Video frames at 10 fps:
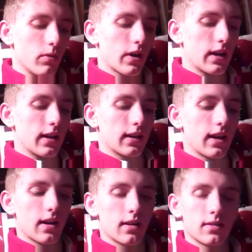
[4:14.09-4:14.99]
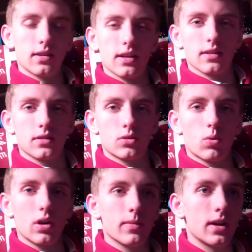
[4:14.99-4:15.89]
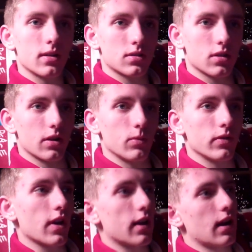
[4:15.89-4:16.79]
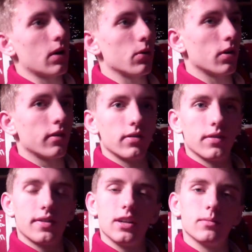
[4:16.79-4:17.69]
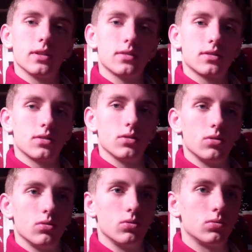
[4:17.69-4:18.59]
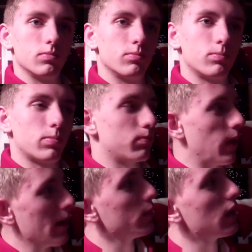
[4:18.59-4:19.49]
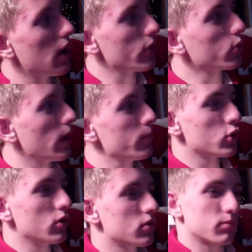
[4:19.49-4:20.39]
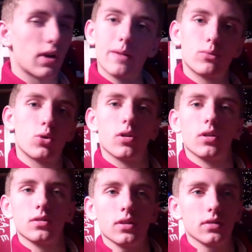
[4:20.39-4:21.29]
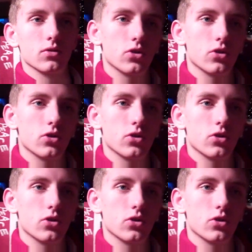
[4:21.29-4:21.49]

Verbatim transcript: We've got to get Kenan in 20 minutes, and then we've got an hour and 15 minutes to hammer down the grape juice and popcorn and